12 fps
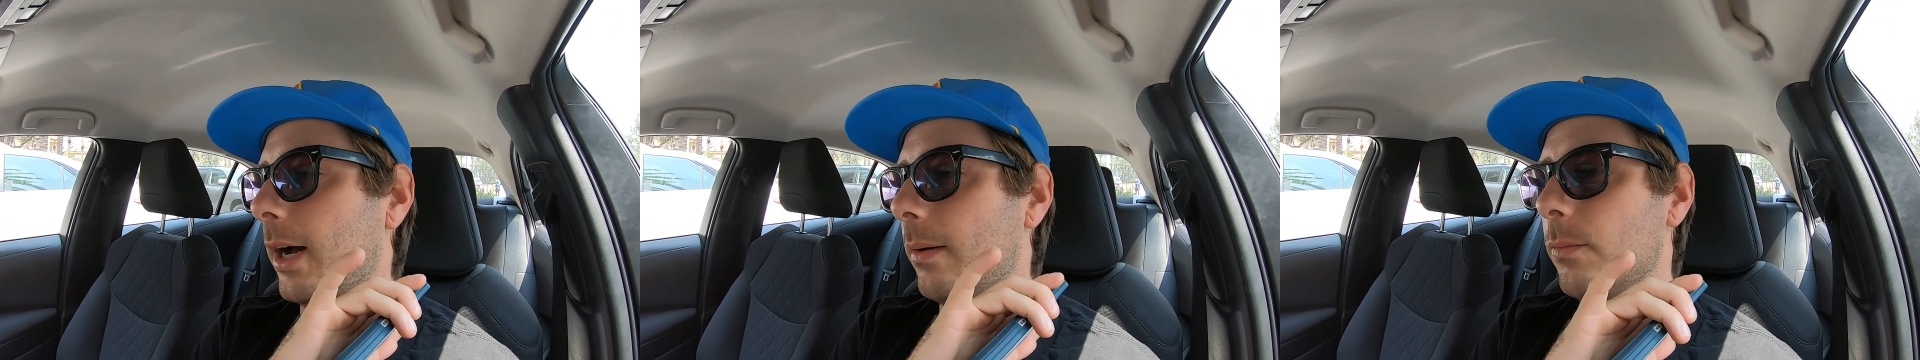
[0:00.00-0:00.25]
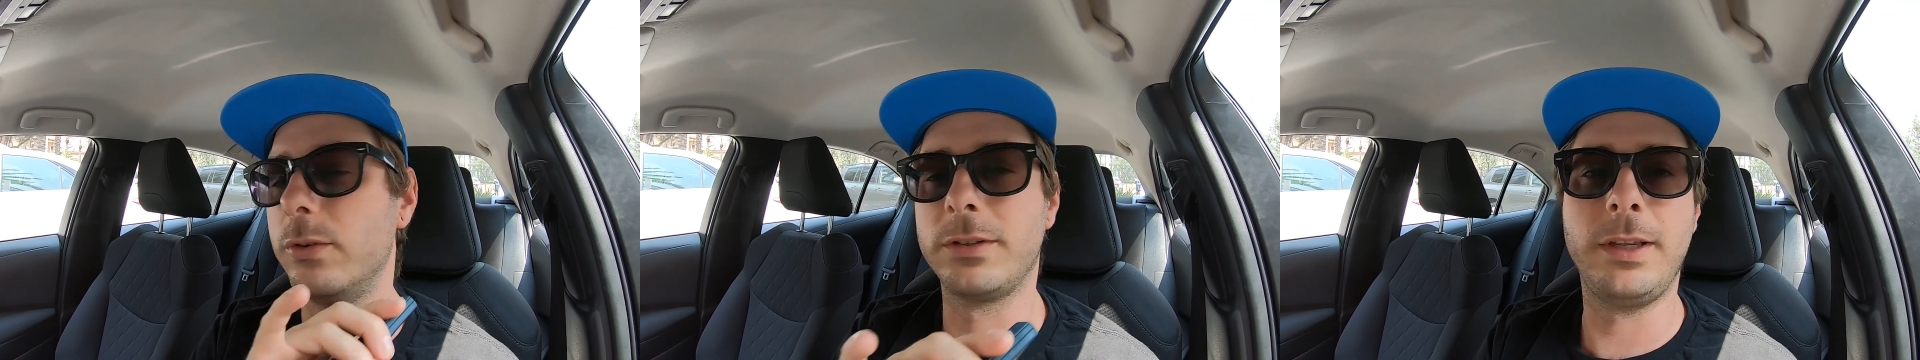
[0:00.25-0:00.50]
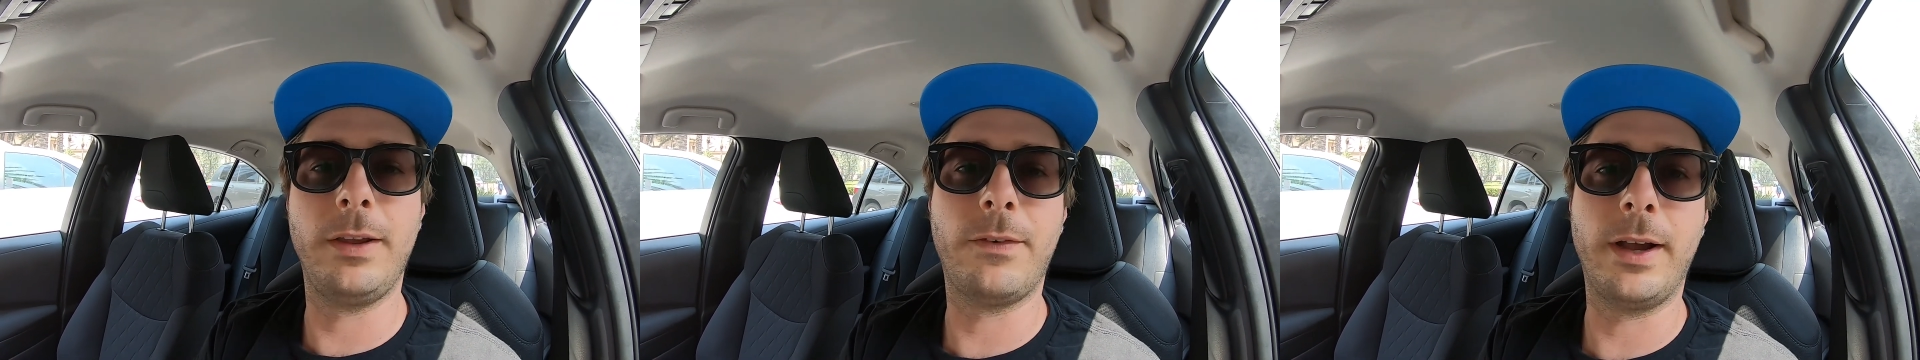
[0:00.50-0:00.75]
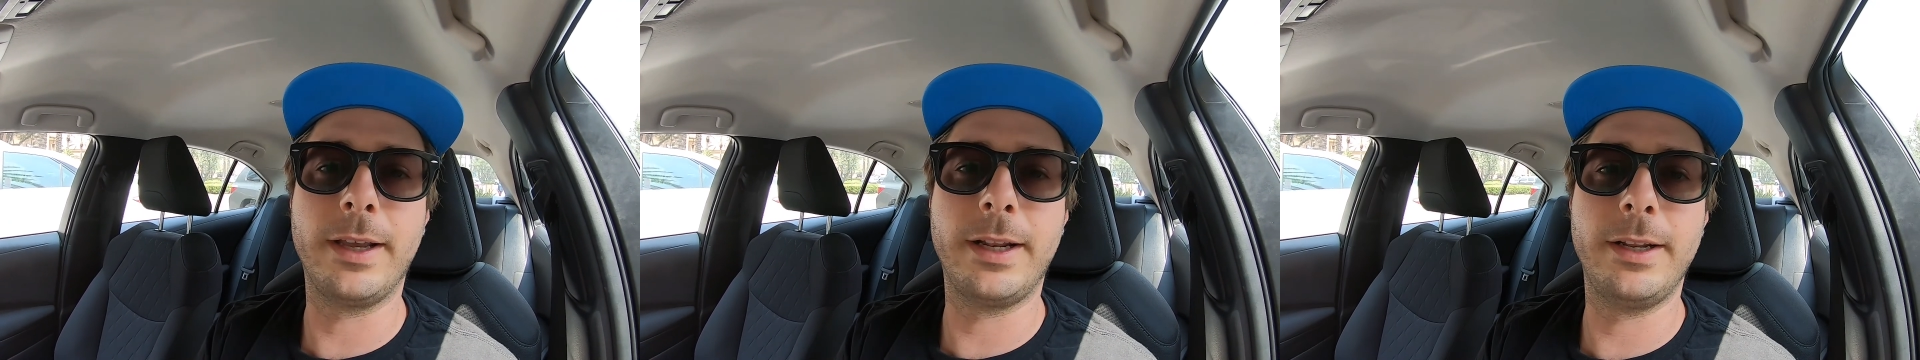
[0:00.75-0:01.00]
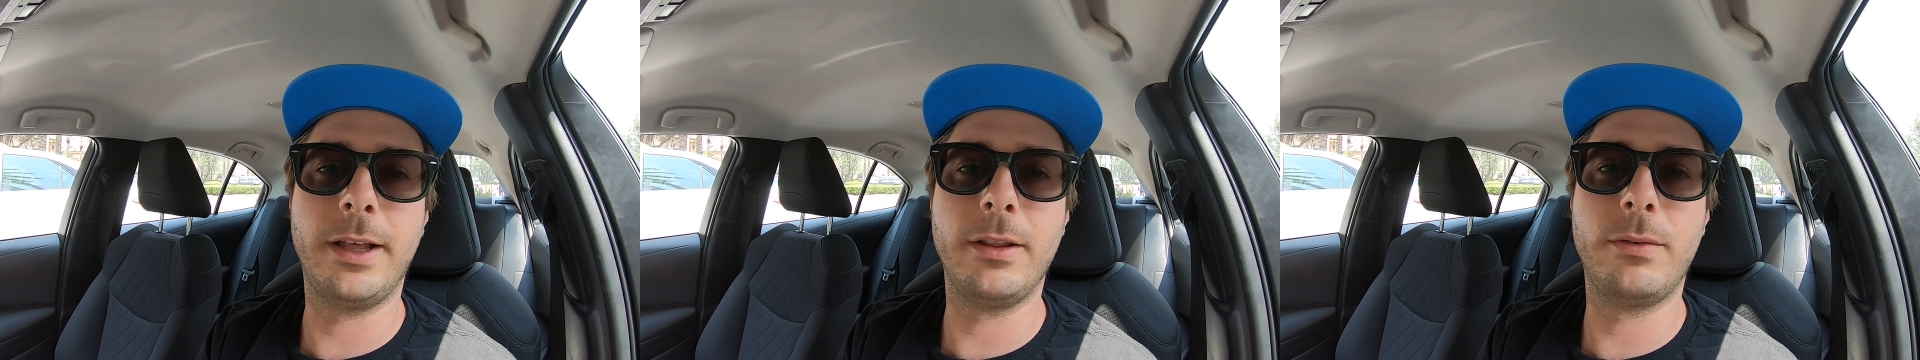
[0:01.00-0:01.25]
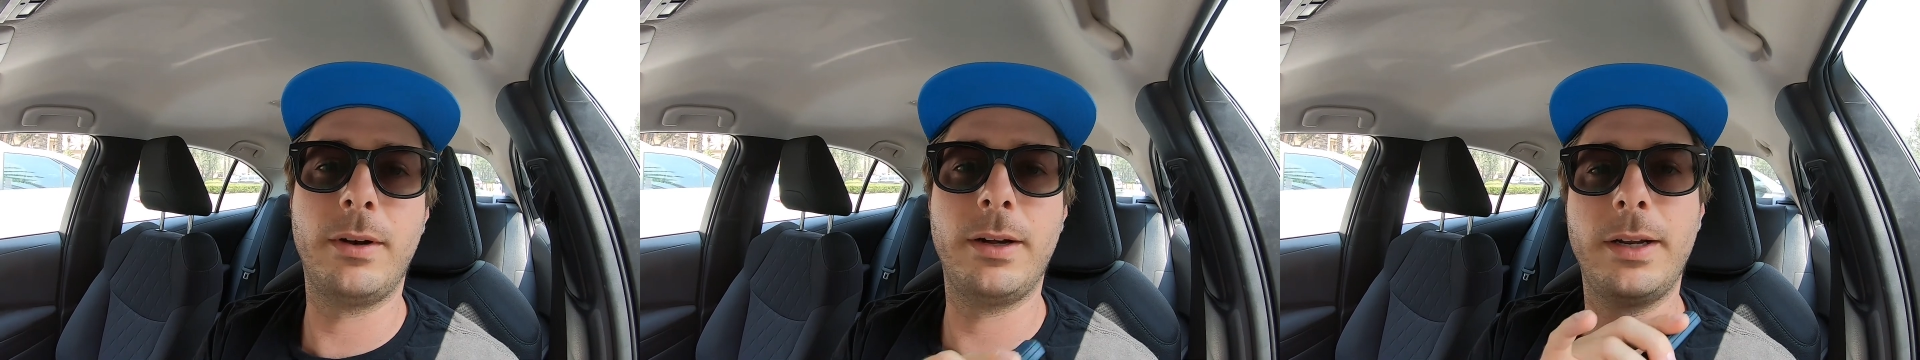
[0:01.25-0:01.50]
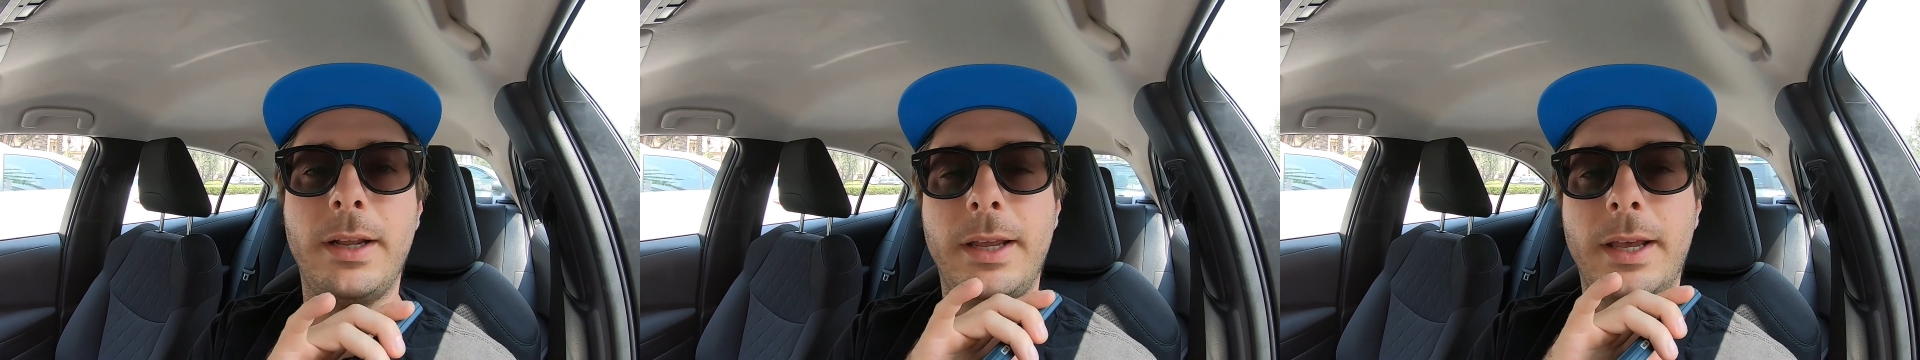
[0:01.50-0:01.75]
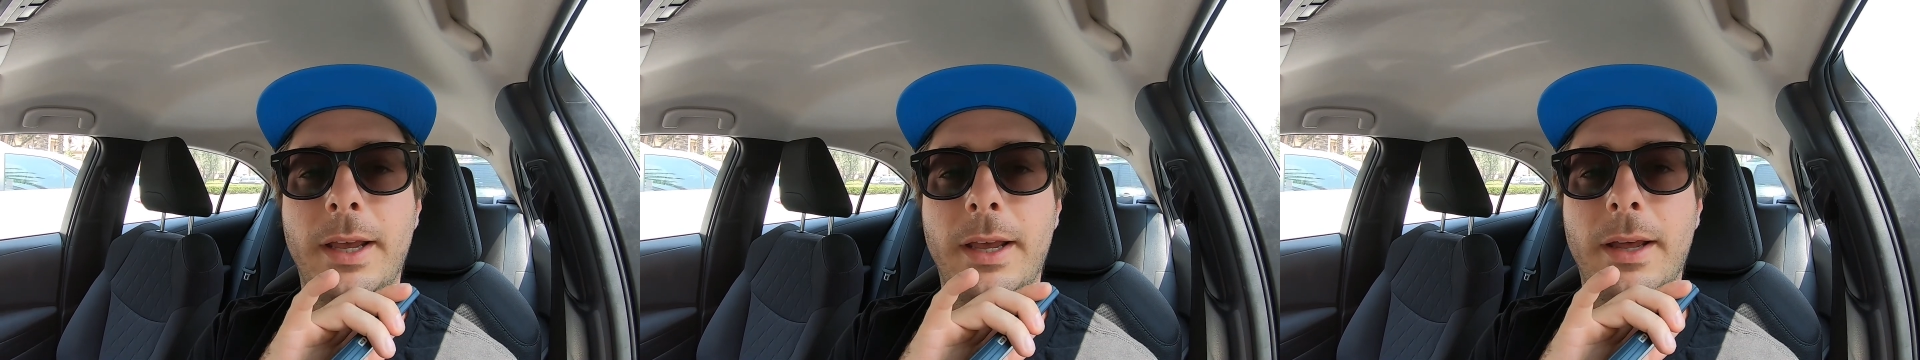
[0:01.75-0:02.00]
We'll see if I get another one,
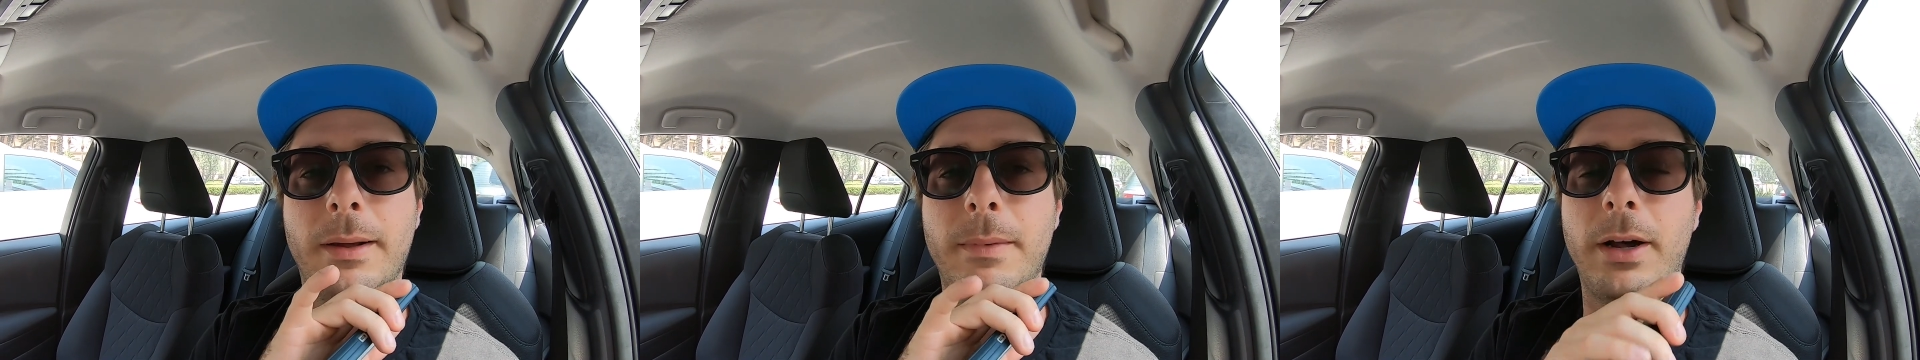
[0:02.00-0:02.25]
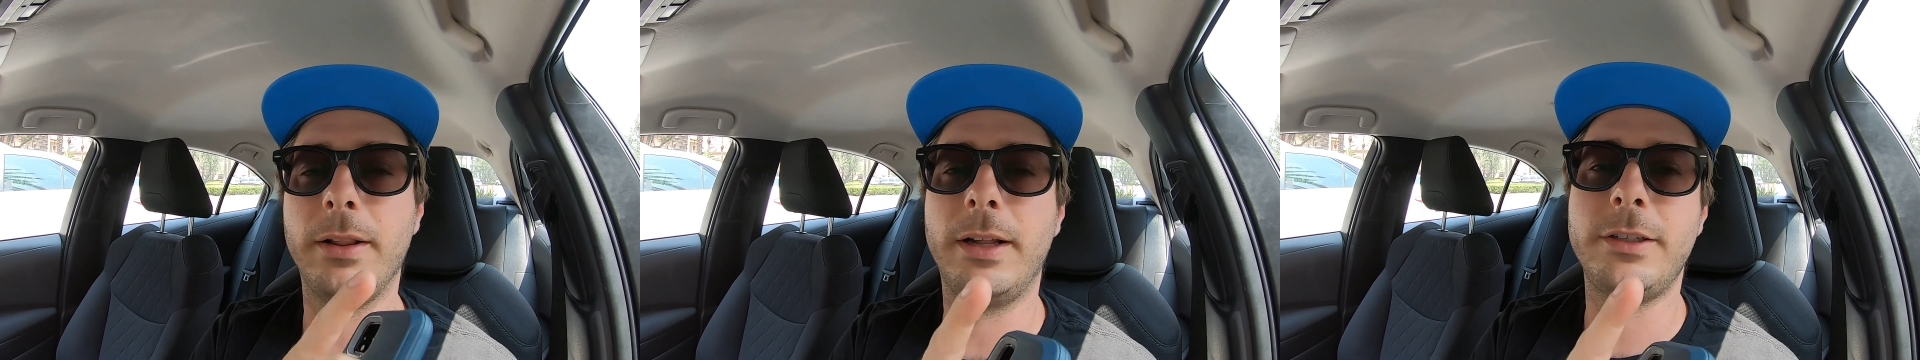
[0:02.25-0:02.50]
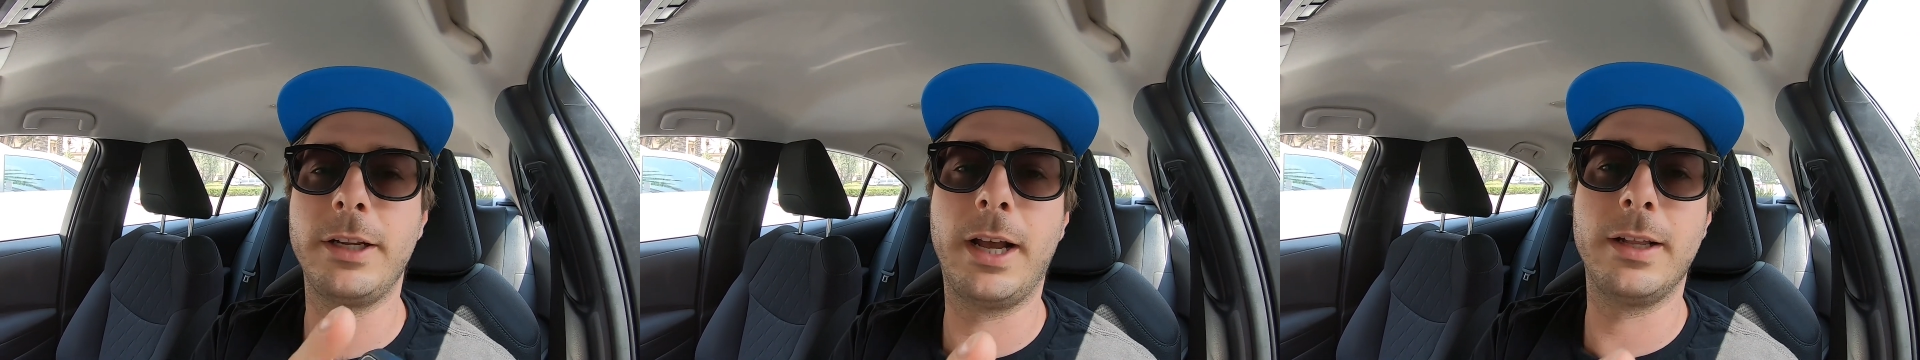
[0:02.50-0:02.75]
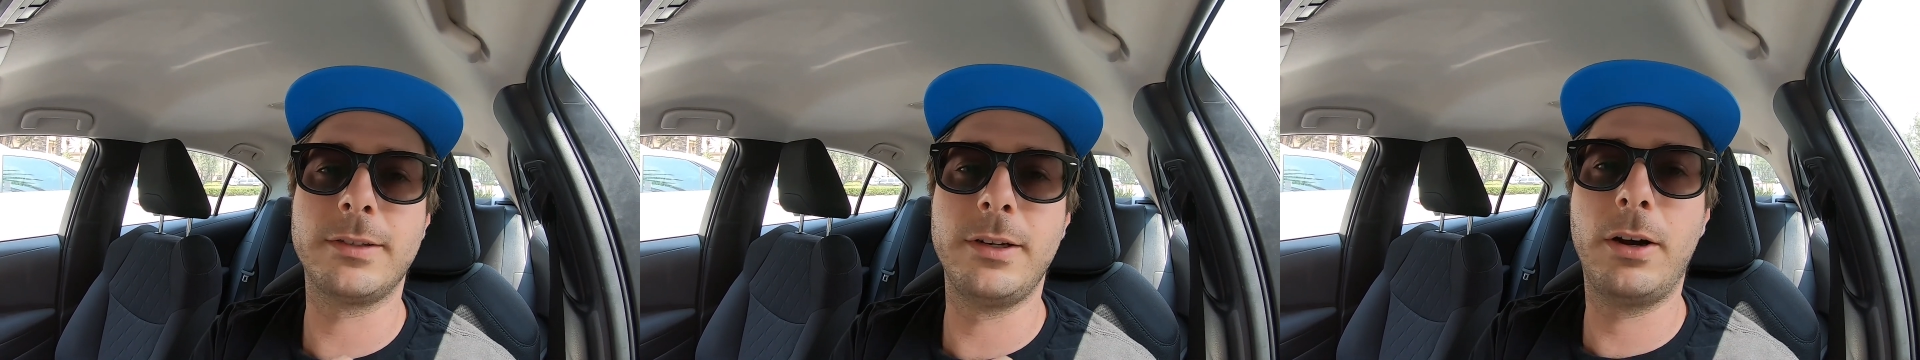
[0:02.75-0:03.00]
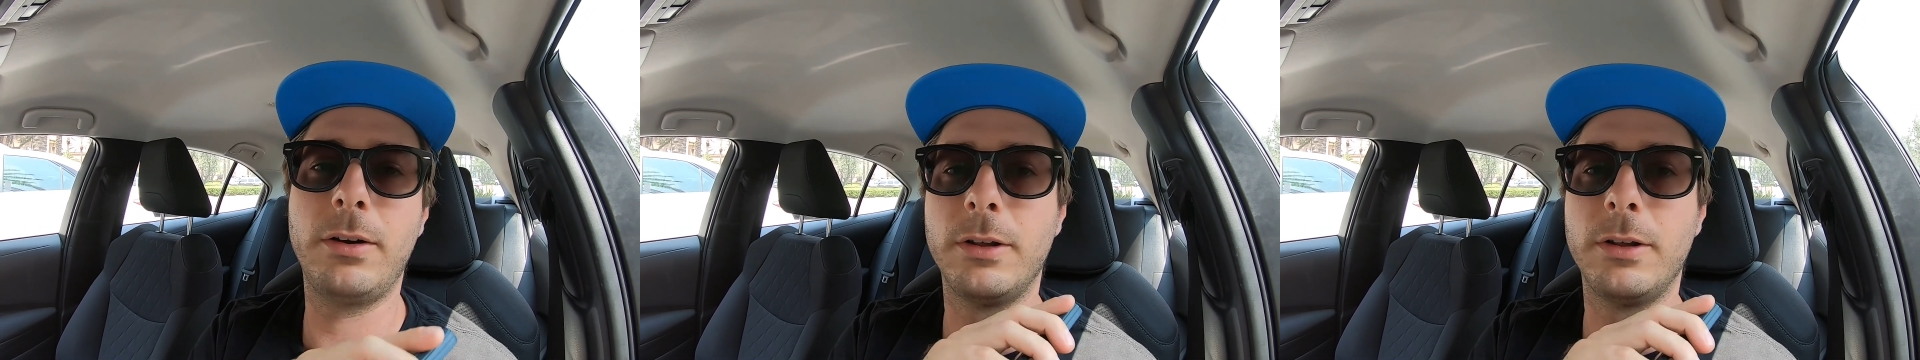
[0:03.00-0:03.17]
and I'll let you guys know.